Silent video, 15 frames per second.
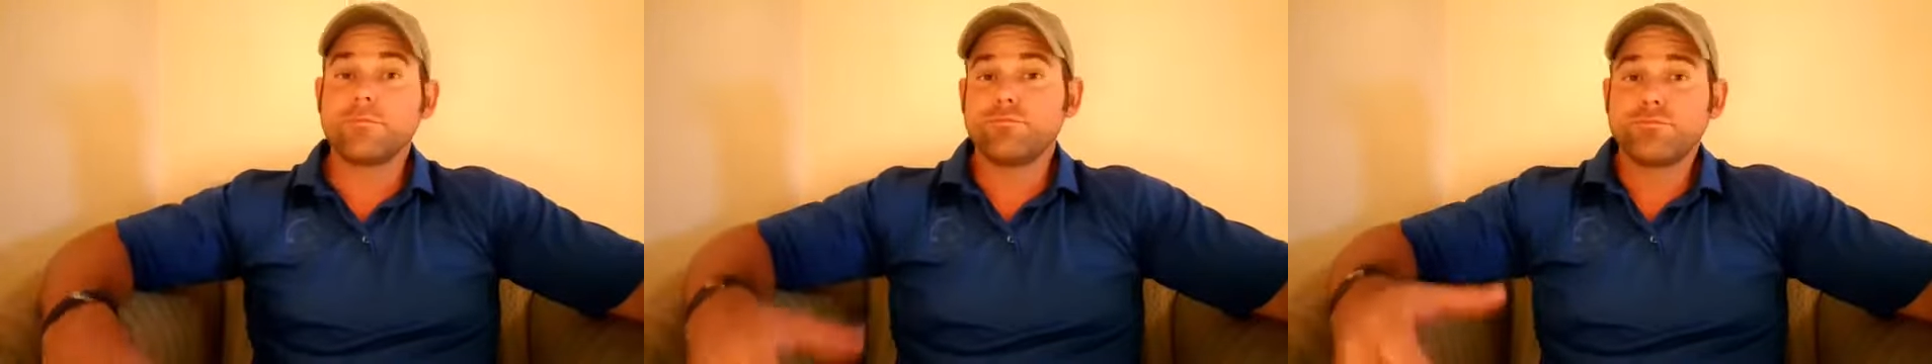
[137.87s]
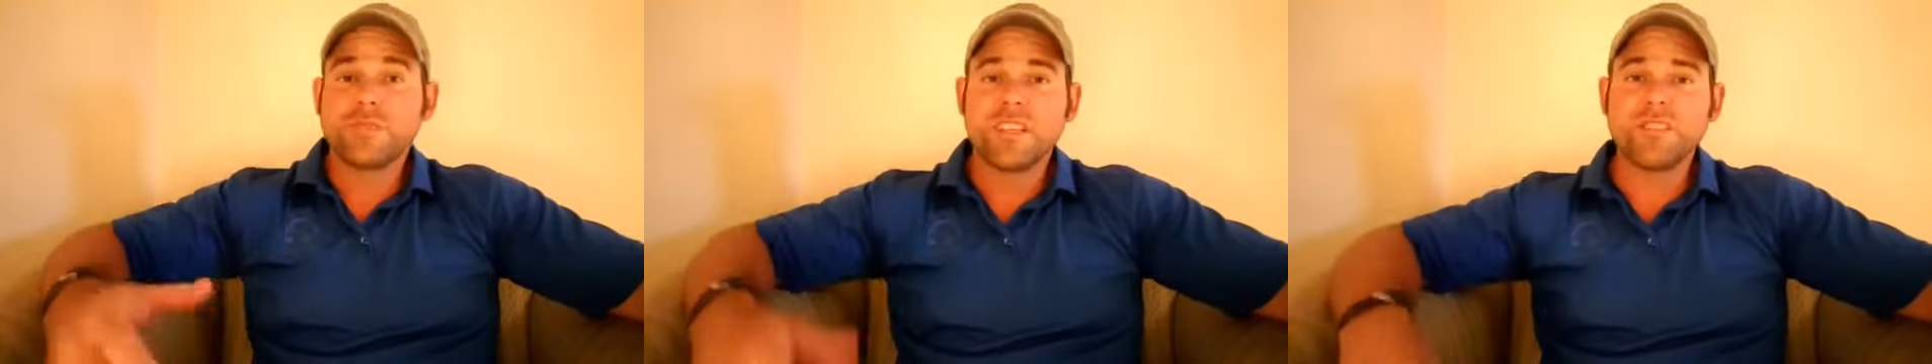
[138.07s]

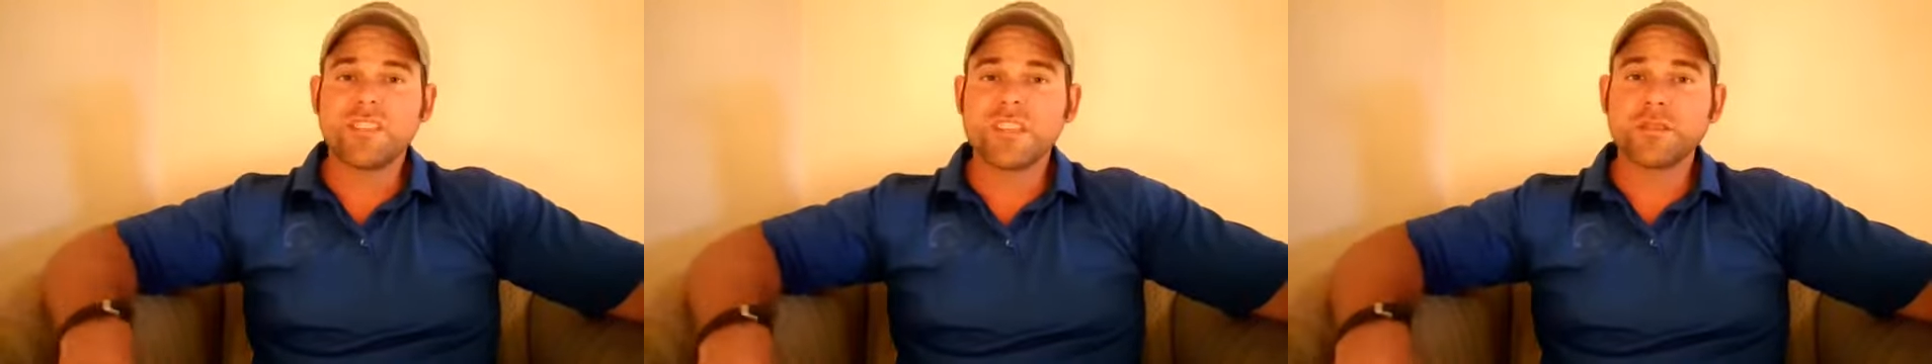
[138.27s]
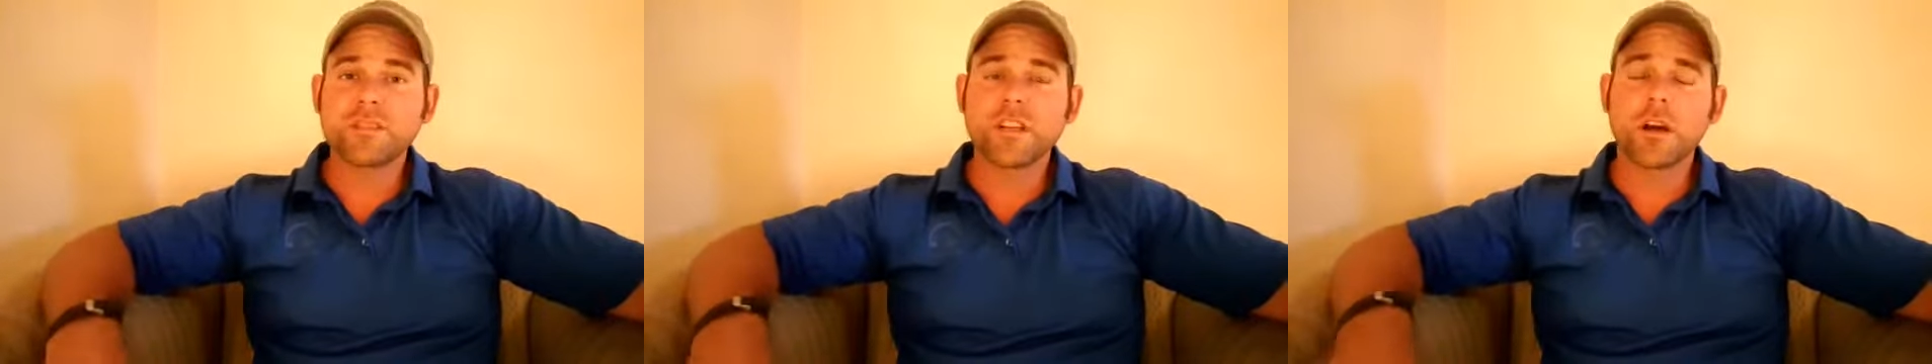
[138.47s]
Even
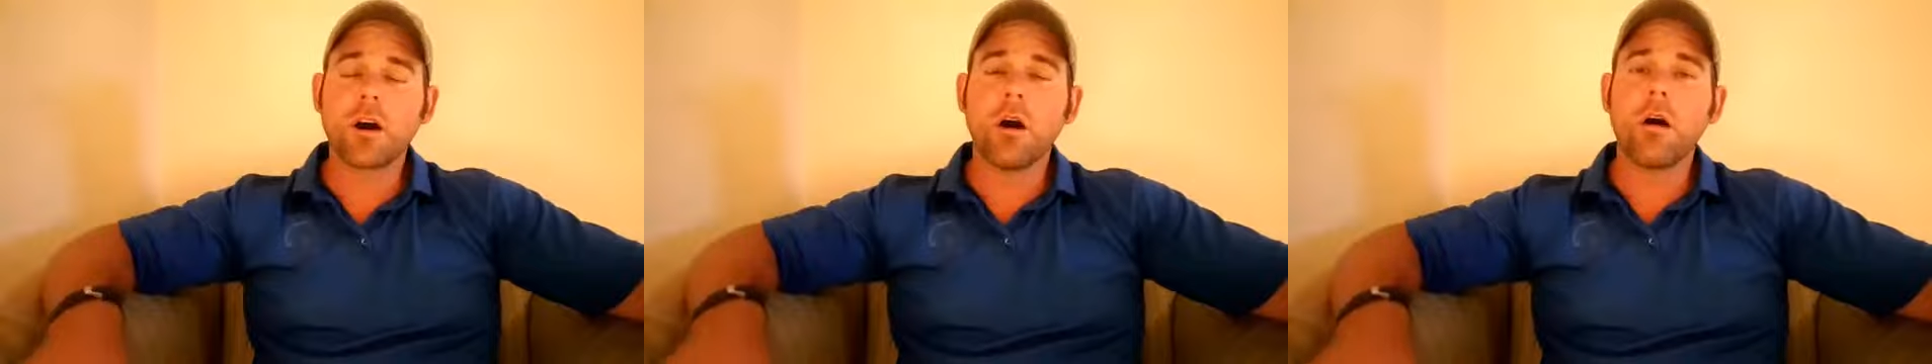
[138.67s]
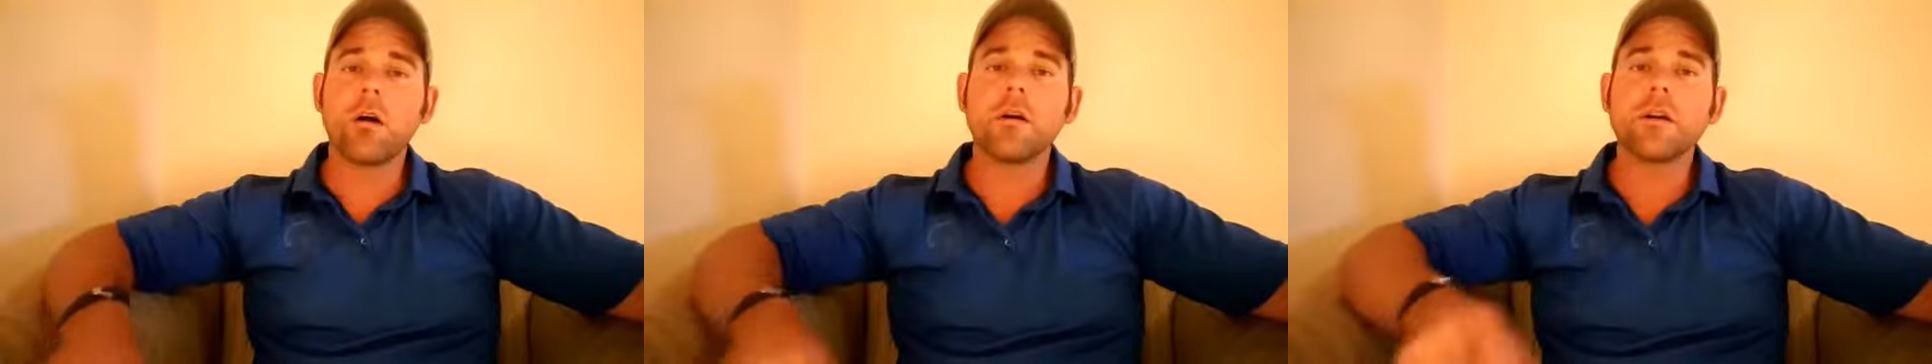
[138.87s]
give us a
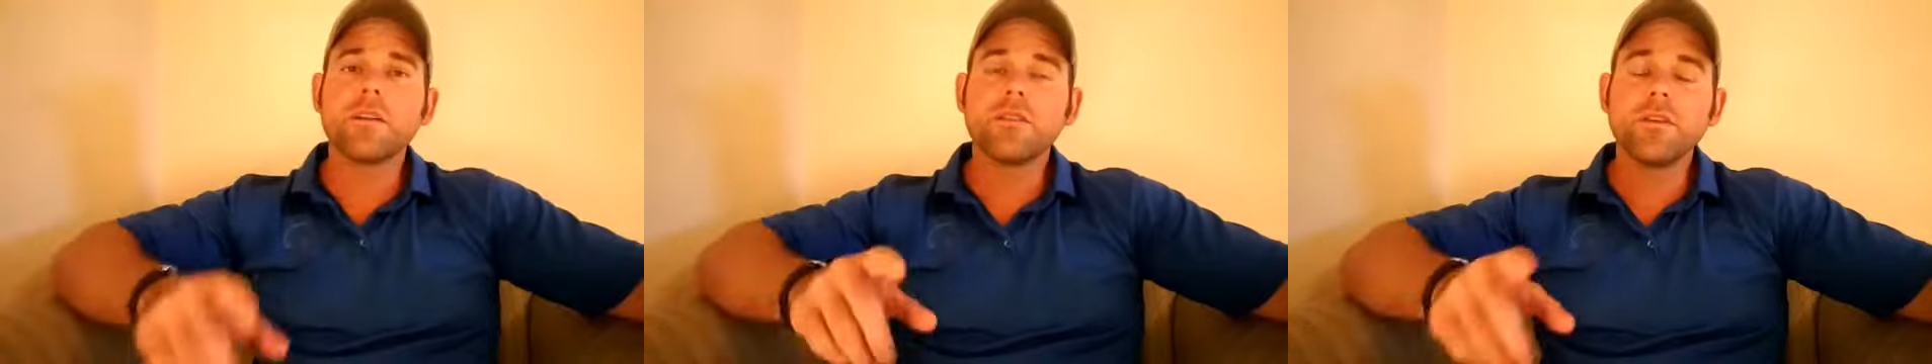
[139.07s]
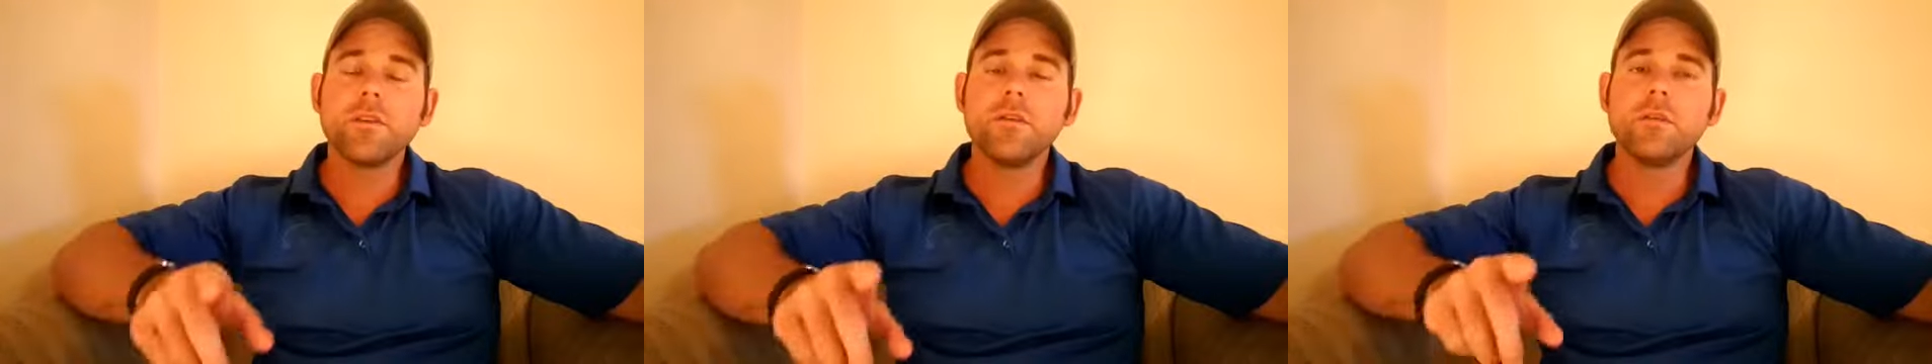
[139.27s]
call.
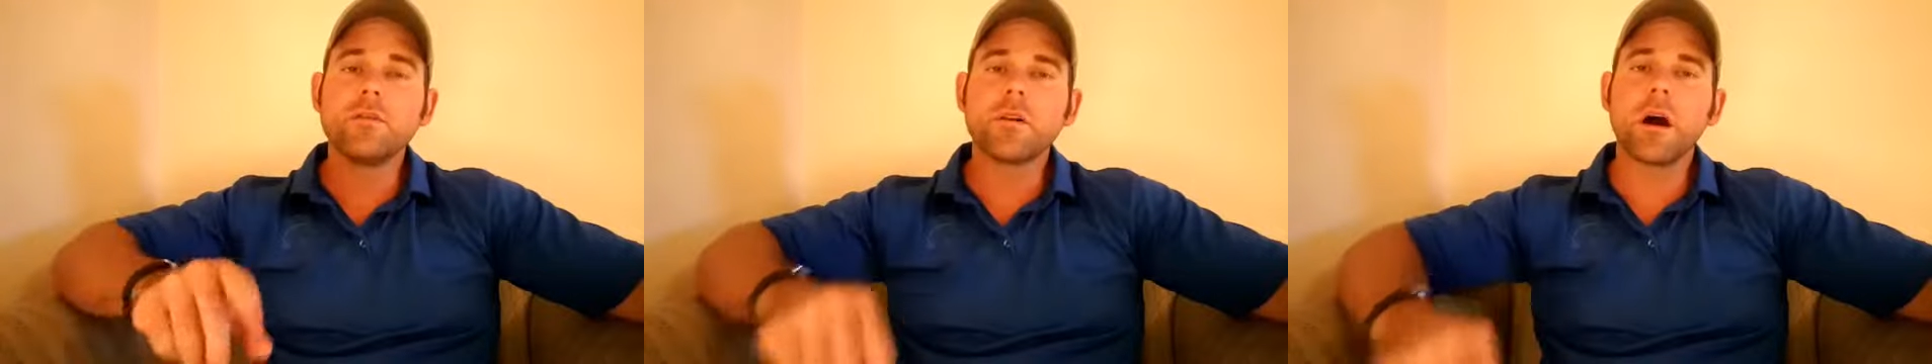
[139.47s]
If you've